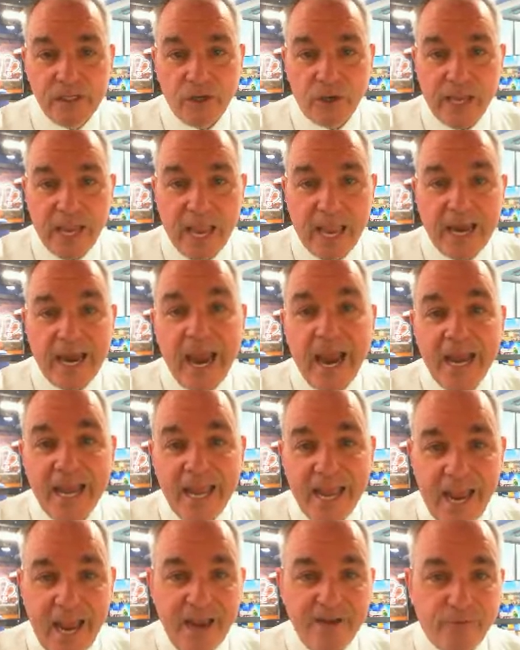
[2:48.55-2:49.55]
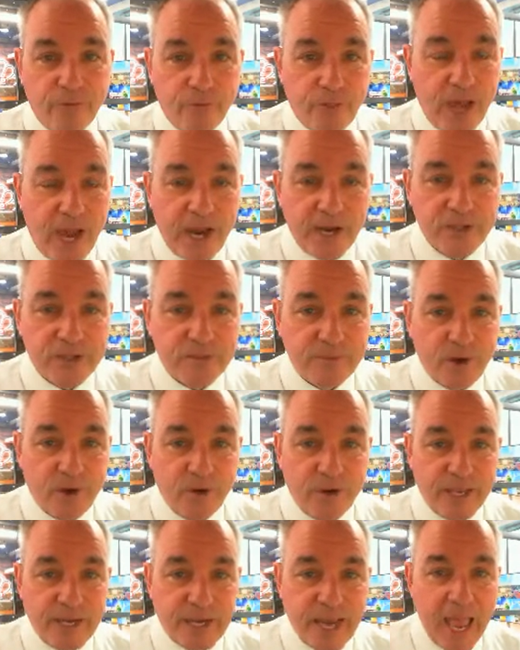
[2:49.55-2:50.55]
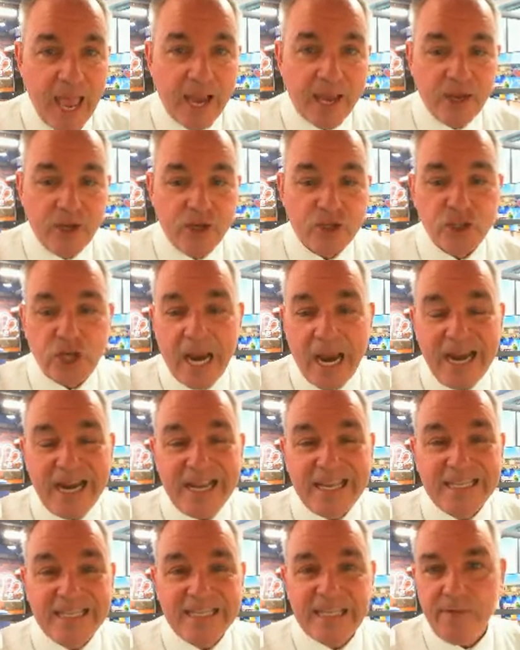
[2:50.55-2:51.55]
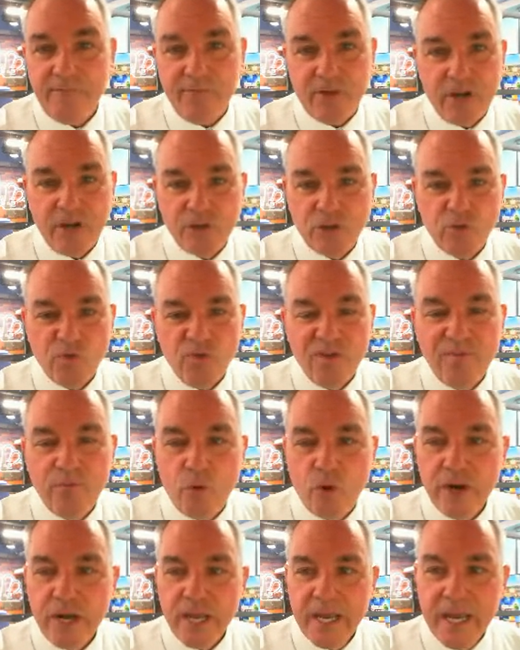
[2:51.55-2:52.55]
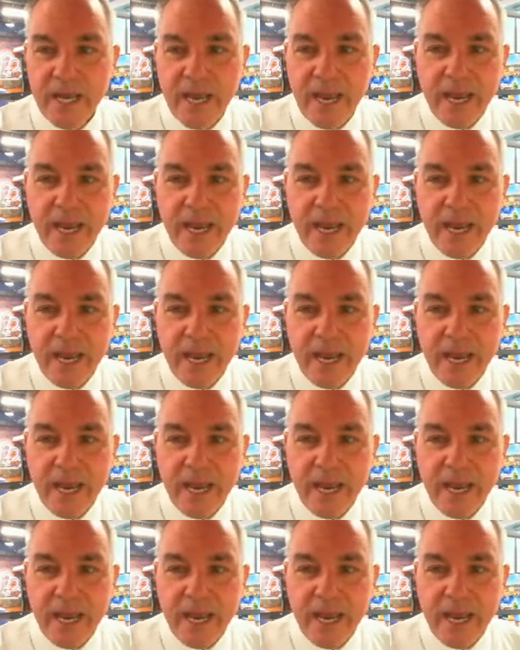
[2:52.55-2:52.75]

looking at 88 for the high tomorrow in Natchitoches, 87 in Shreveport,